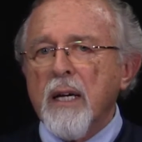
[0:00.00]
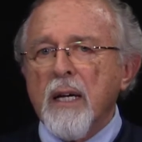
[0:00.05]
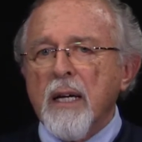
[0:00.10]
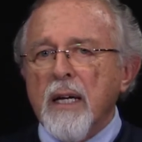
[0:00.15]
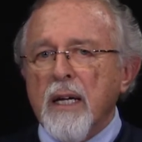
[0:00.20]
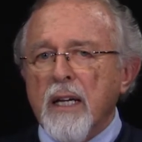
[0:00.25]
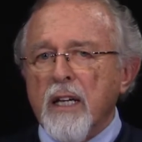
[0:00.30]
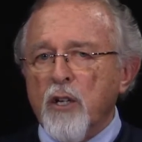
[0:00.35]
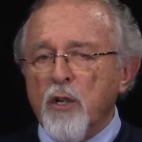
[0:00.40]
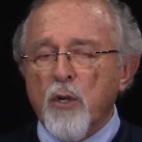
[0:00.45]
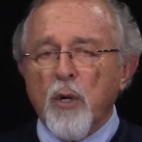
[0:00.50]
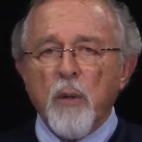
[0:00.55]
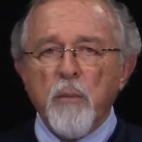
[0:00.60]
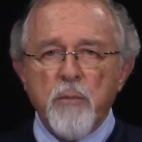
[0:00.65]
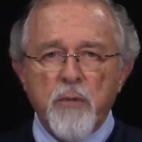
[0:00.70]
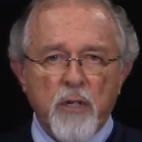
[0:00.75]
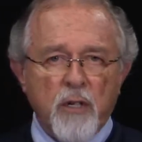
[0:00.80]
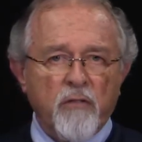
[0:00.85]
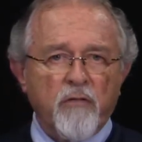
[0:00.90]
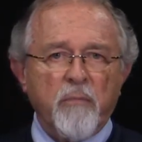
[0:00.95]
in
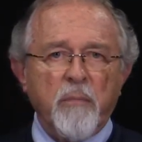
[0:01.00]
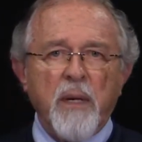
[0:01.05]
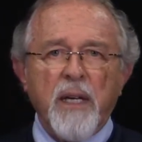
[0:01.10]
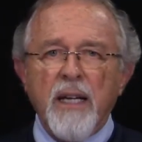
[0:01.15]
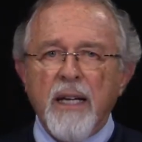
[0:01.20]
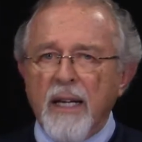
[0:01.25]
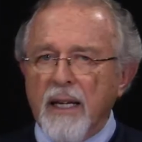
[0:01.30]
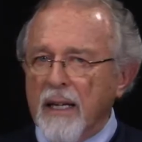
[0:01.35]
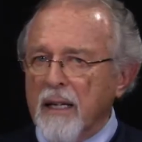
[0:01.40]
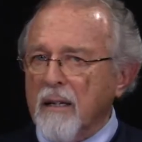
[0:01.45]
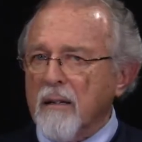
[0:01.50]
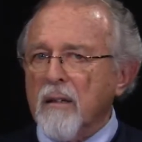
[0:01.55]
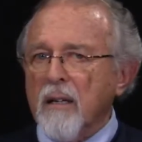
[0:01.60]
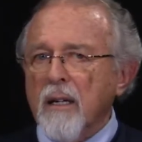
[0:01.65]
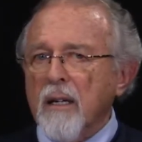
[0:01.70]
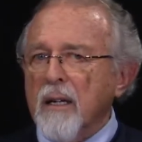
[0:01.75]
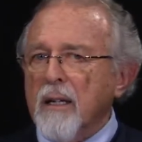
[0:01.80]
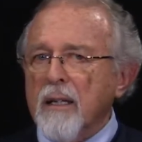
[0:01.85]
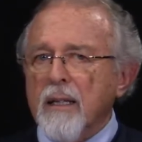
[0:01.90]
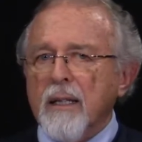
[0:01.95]
terms of meeting
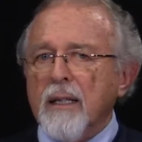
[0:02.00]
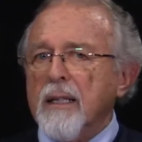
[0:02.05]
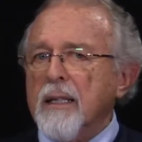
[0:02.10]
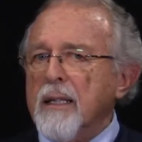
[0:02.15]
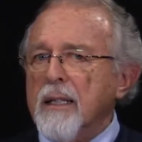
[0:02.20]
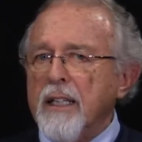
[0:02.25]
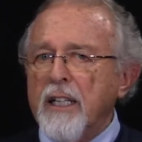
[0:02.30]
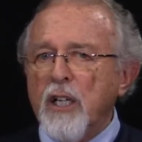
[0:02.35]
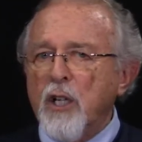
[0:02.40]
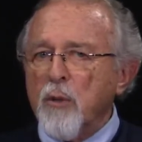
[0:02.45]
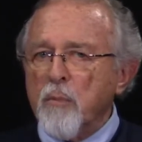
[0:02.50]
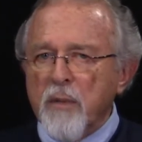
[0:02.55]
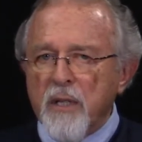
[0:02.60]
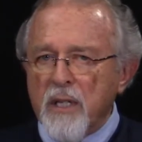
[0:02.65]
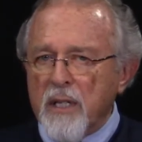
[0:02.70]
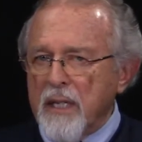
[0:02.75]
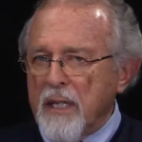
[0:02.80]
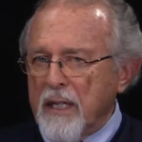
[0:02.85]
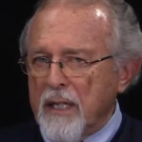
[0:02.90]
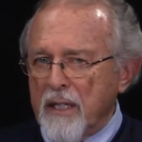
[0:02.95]
uh, human
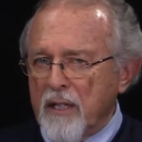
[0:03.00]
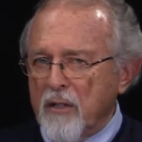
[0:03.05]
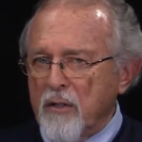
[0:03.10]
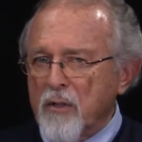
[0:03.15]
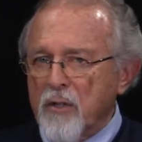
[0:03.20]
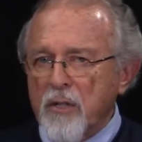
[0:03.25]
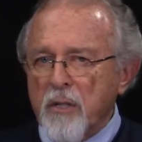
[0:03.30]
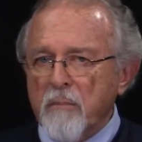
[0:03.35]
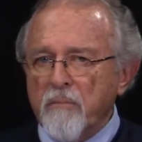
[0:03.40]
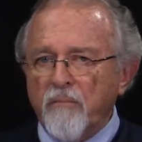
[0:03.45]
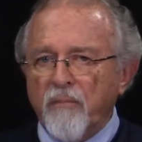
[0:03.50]
needs.